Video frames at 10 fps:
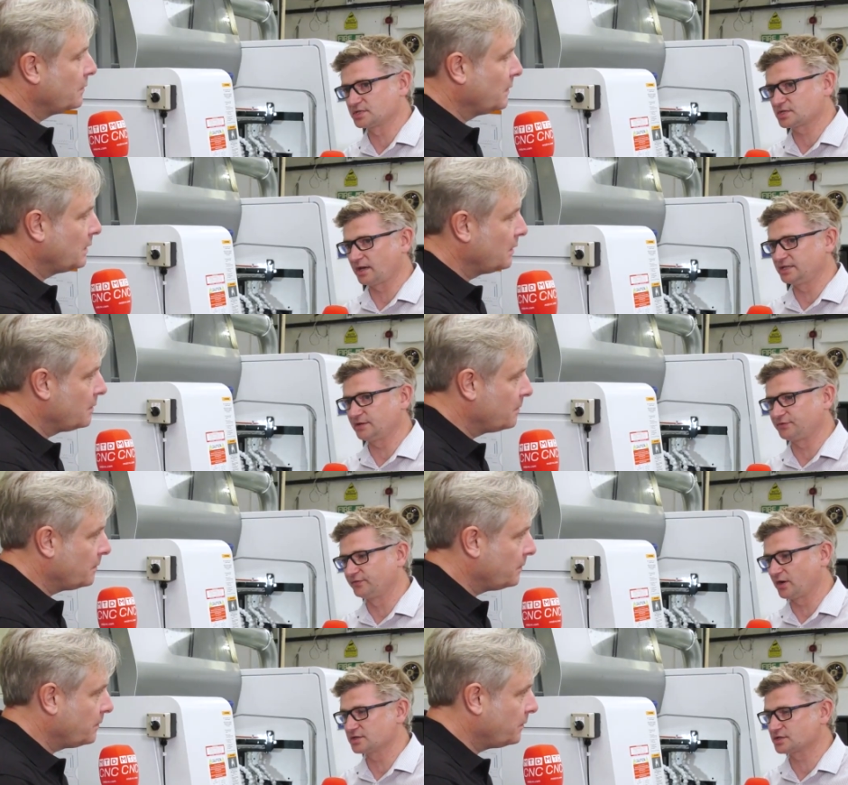Speaker 1: with slightly different
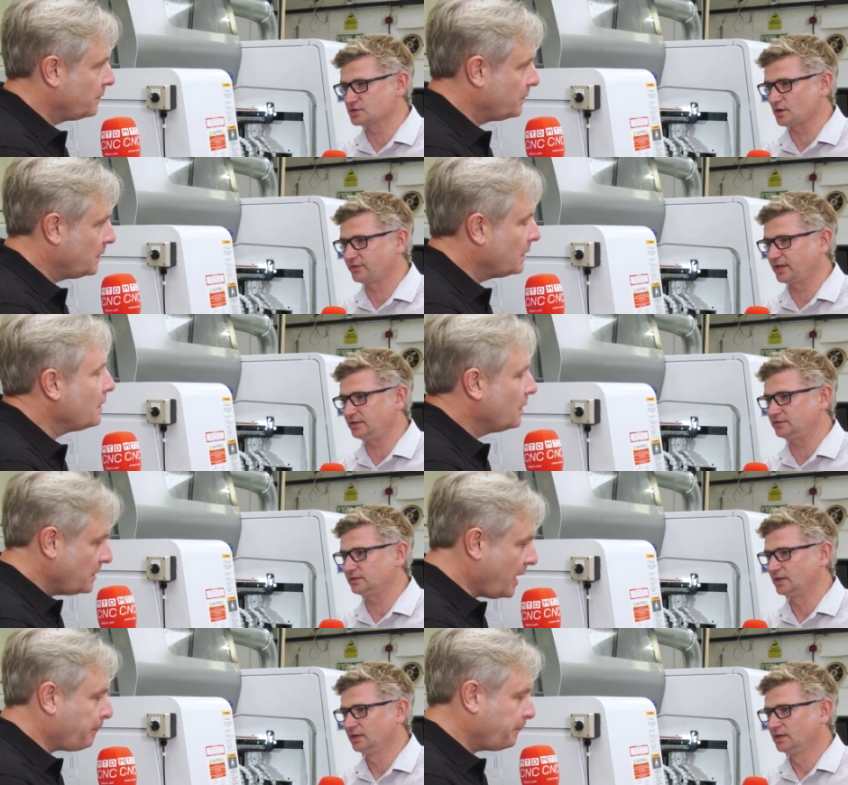versions of these.
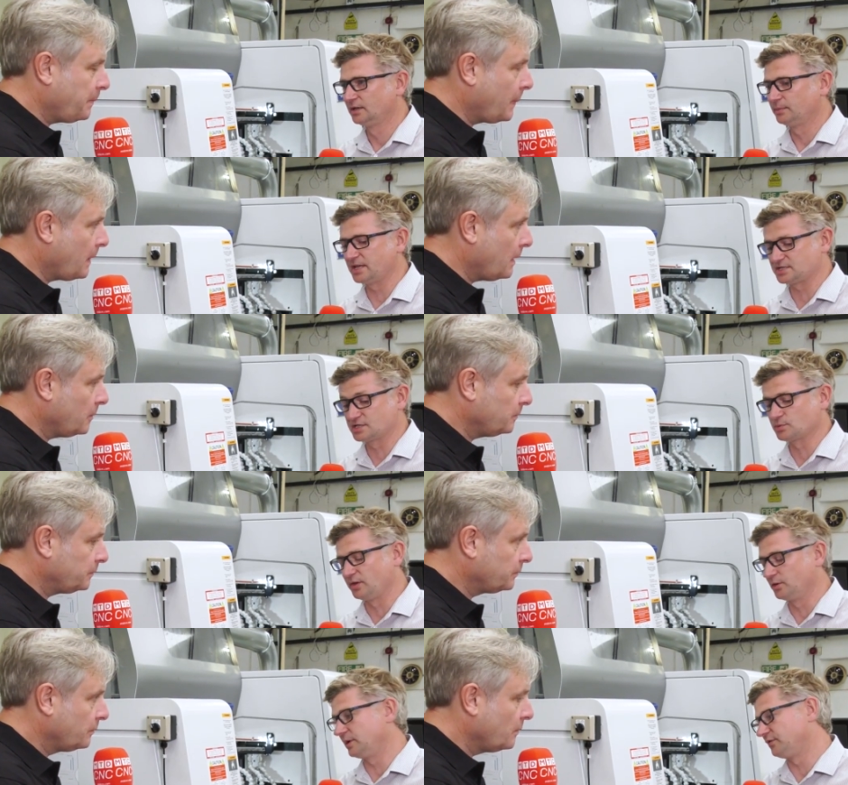Yep. But this is one
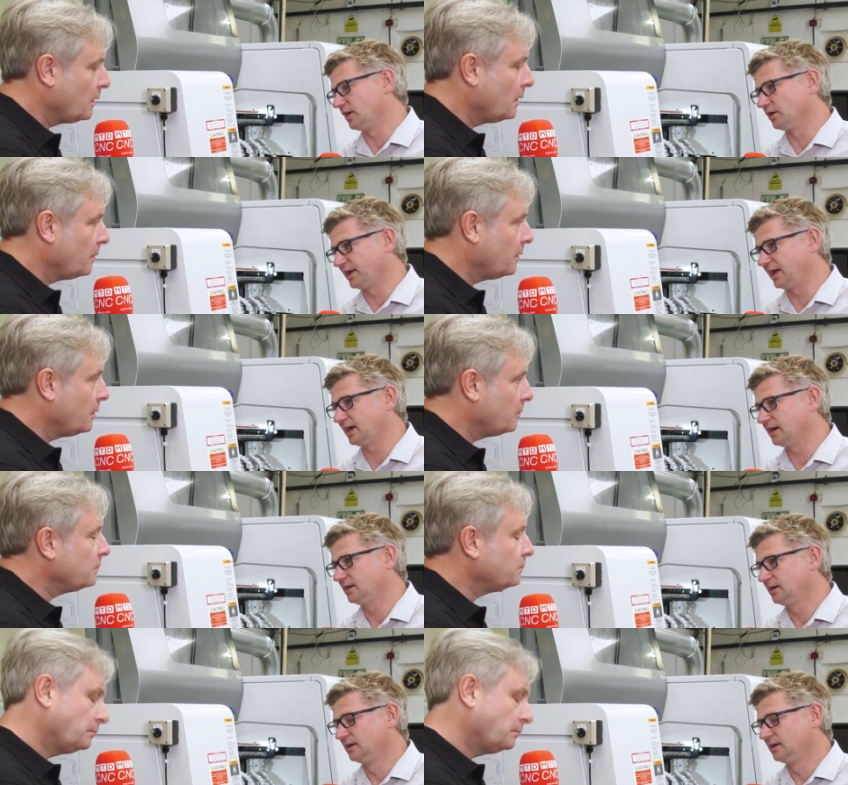that we've run on here